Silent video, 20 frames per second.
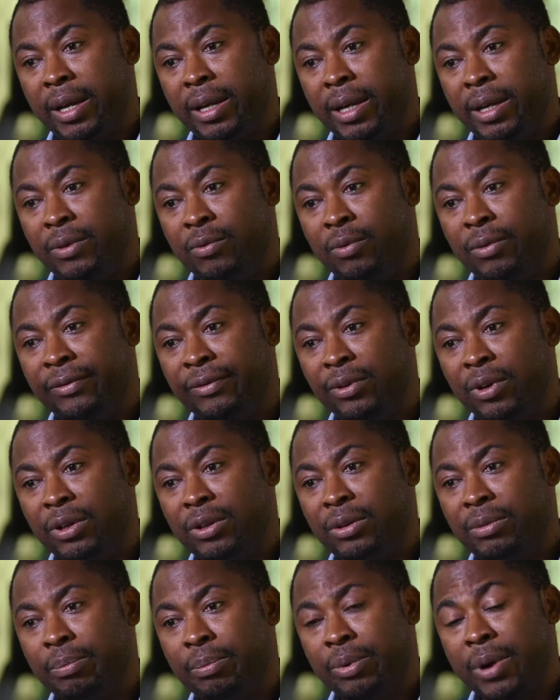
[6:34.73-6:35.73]
we've
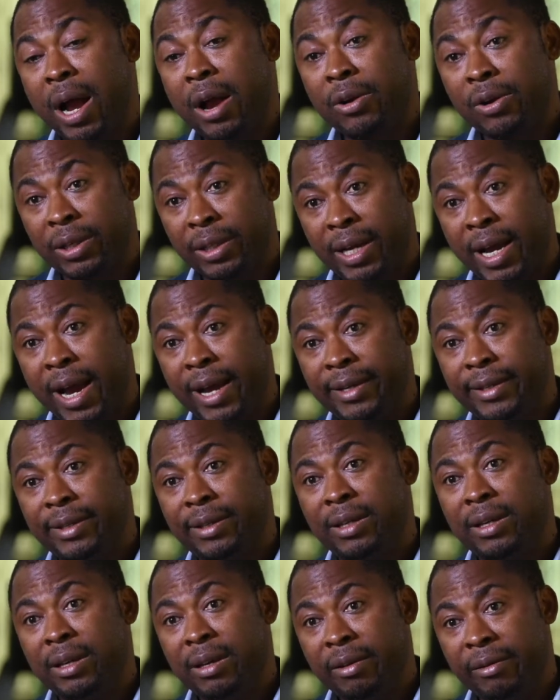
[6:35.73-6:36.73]
not
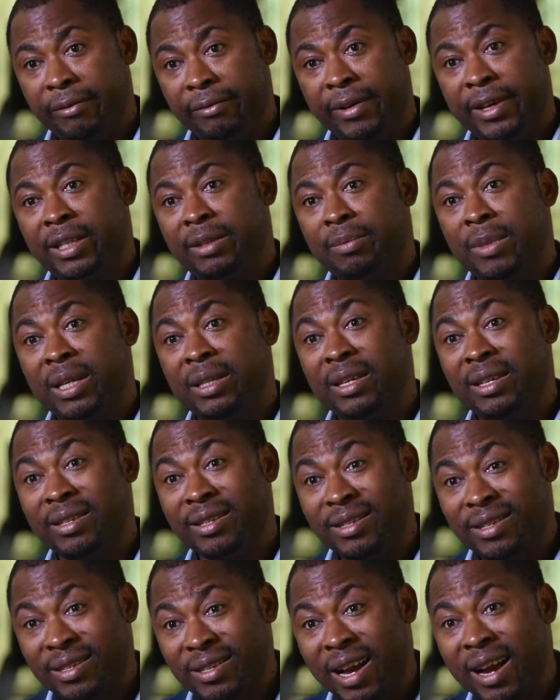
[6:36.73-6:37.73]
prioritized investment
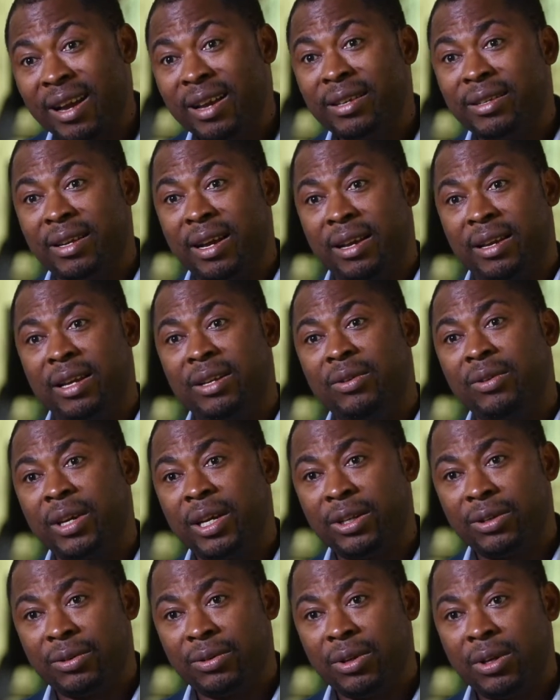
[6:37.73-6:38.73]
in science and
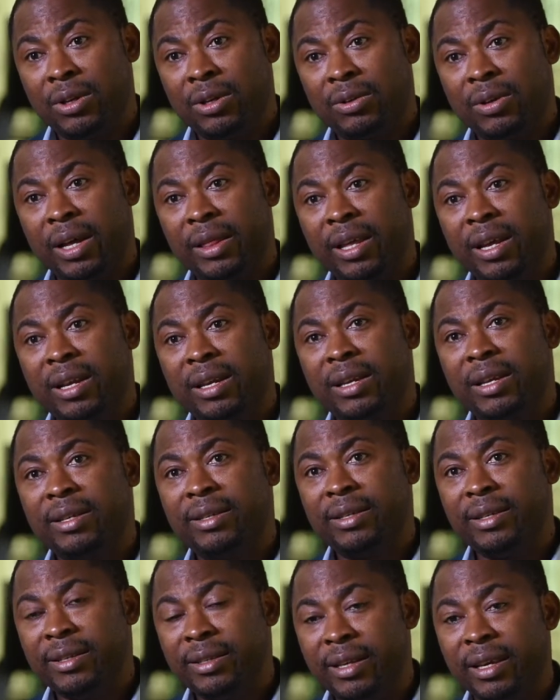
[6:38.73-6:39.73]
education. So I think
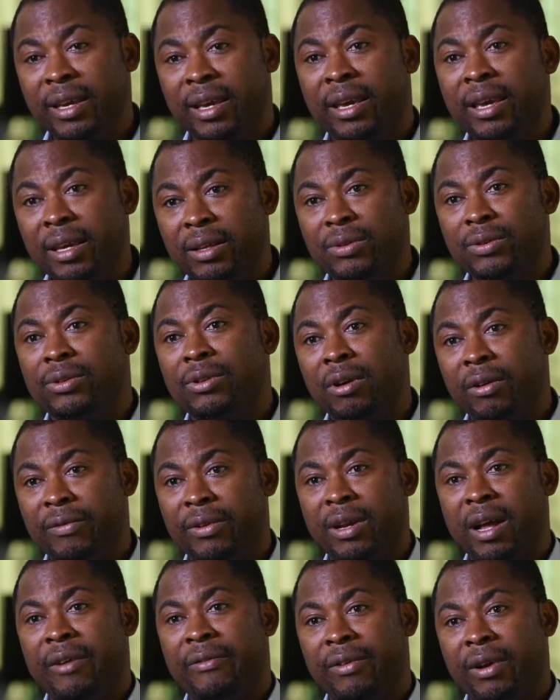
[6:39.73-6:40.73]
this is the key to
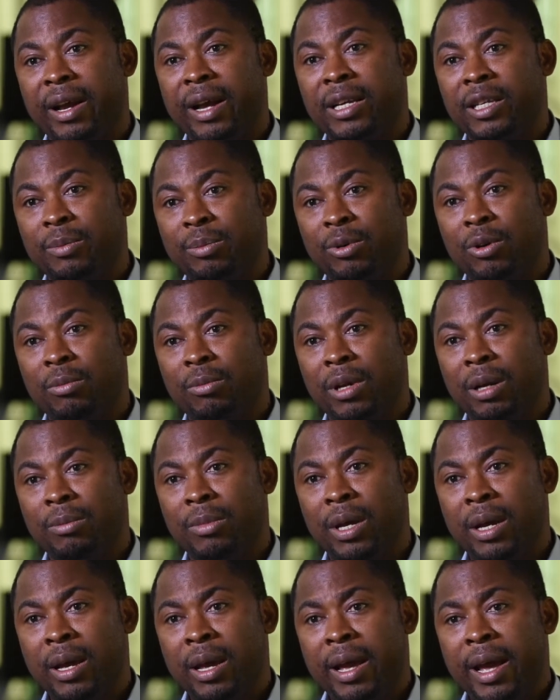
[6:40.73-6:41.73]
solving Africa's
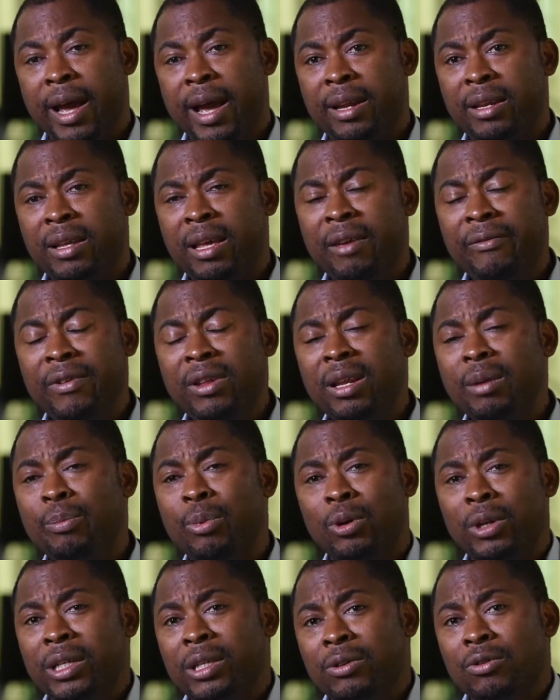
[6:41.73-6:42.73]
problem. And even the
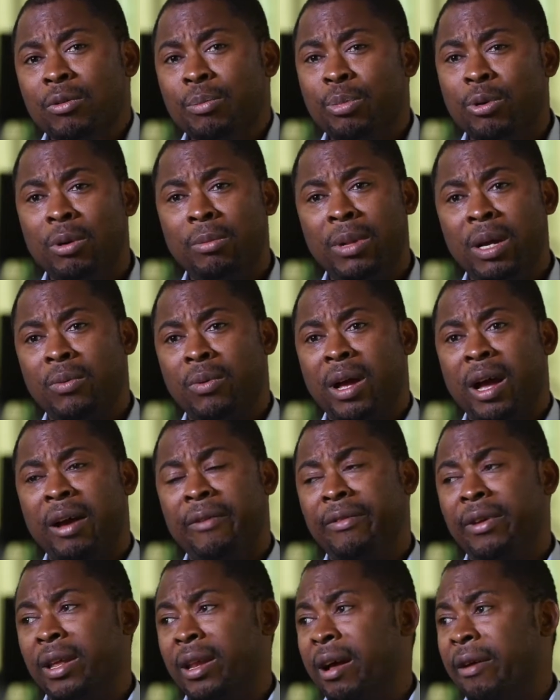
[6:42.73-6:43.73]
political problem we
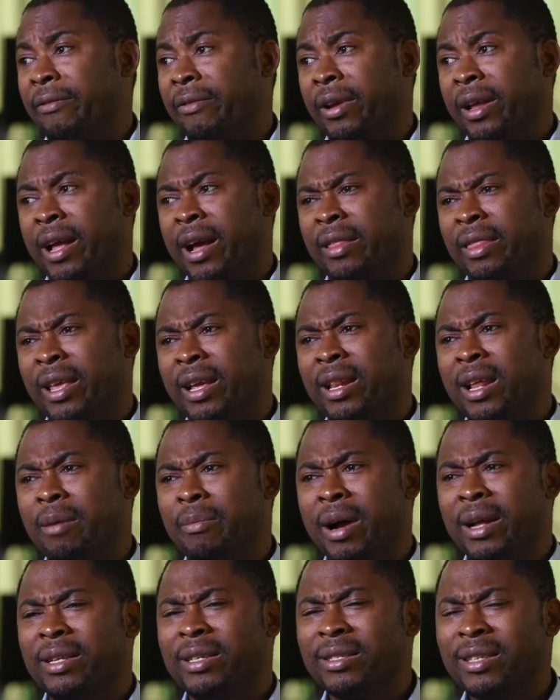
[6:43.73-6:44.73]
have in Africa, I think
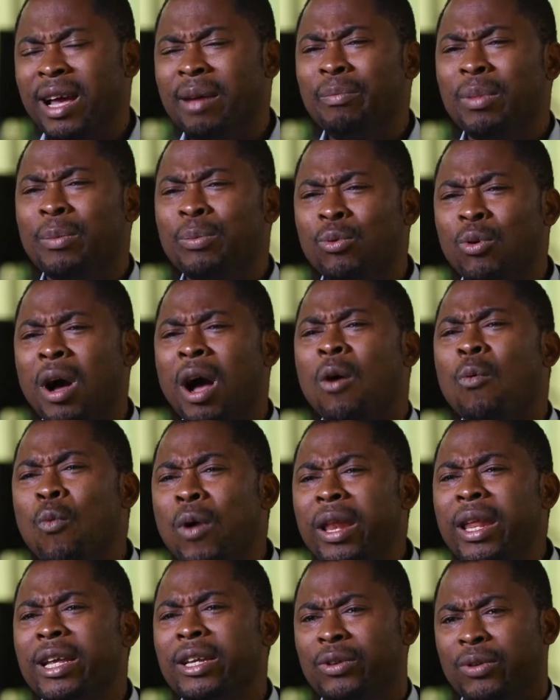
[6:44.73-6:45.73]
that by the time people are
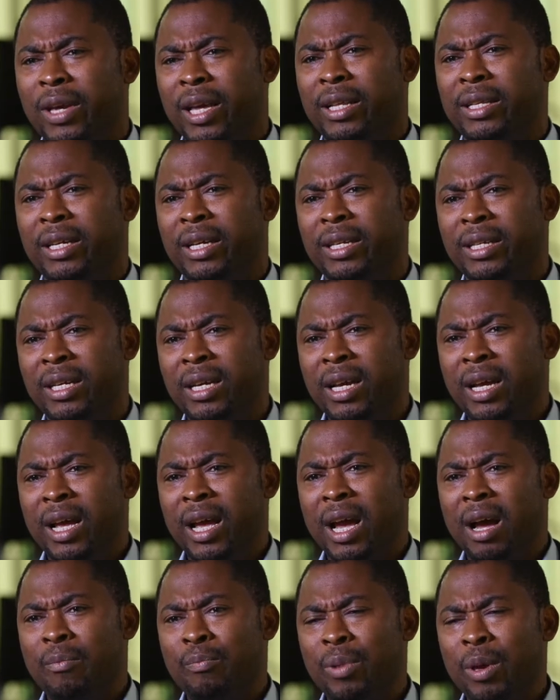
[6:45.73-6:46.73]
well-educated
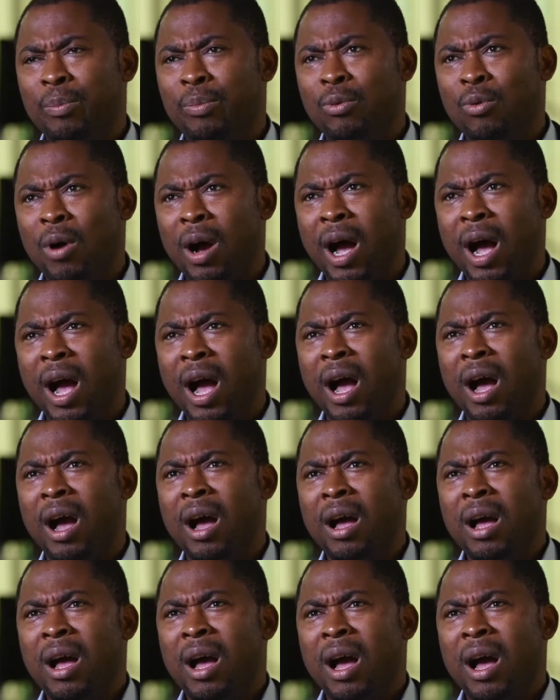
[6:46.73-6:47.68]
and people are